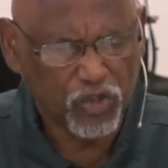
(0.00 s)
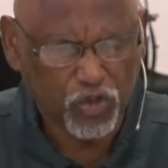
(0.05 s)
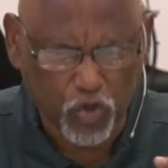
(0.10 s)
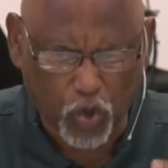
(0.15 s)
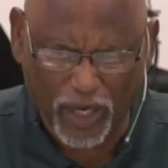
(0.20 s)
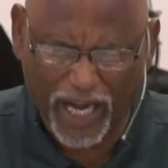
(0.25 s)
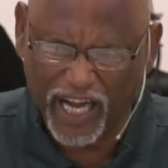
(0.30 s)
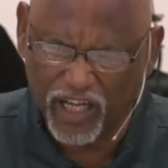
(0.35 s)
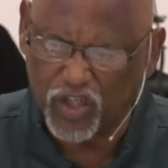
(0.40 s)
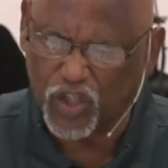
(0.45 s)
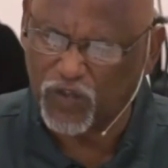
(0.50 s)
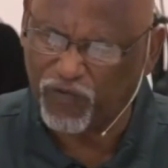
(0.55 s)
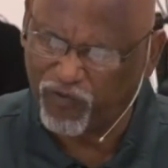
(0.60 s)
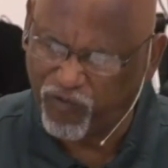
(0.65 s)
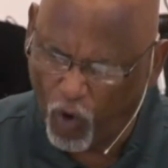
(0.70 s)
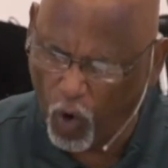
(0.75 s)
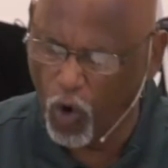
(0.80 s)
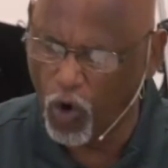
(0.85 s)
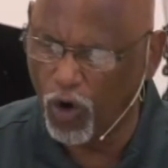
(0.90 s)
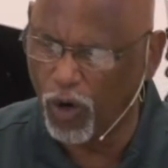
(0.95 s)

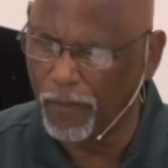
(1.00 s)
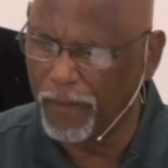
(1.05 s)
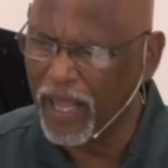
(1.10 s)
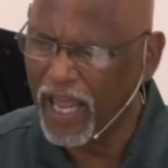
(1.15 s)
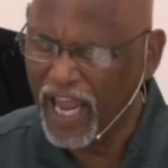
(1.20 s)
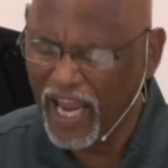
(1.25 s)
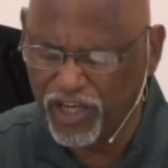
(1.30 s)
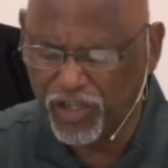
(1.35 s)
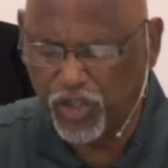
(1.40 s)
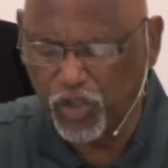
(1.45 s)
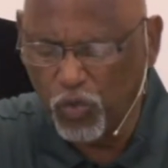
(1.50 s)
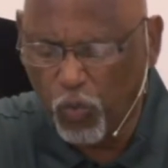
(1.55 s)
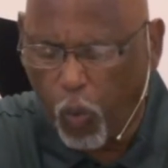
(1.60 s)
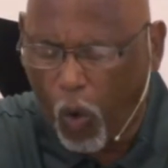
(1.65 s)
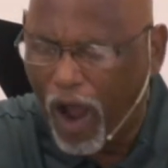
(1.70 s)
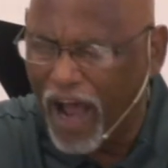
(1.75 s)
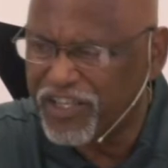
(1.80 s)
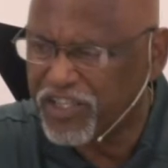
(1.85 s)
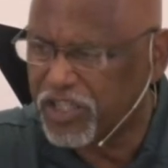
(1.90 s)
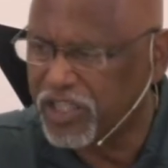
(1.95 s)
transformed as you
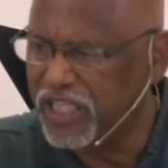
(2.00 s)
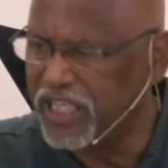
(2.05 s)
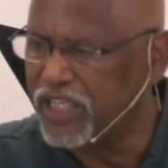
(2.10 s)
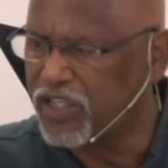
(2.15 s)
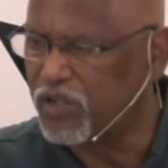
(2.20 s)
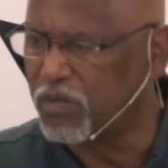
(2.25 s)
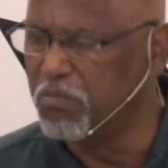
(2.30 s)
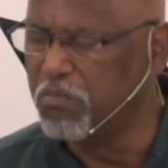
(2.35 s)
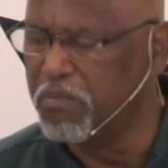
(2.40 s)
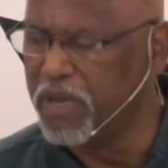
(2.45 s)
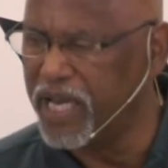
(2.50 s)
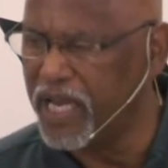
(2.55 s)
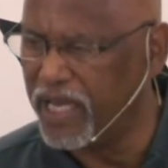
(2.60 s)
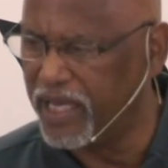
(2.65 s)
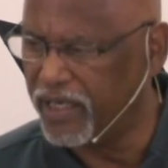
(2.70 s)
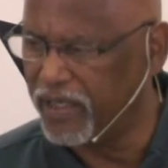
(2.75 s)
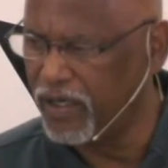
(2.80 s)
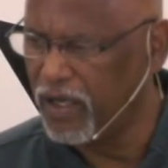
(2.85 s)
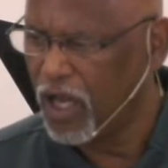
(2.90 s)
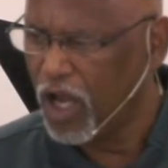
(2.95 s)
watch these
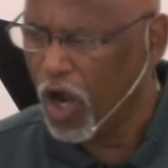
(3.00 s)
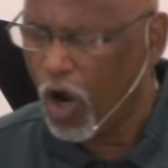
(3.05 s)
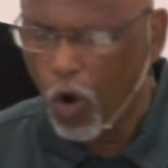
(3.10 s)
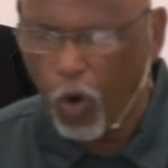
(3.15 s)
men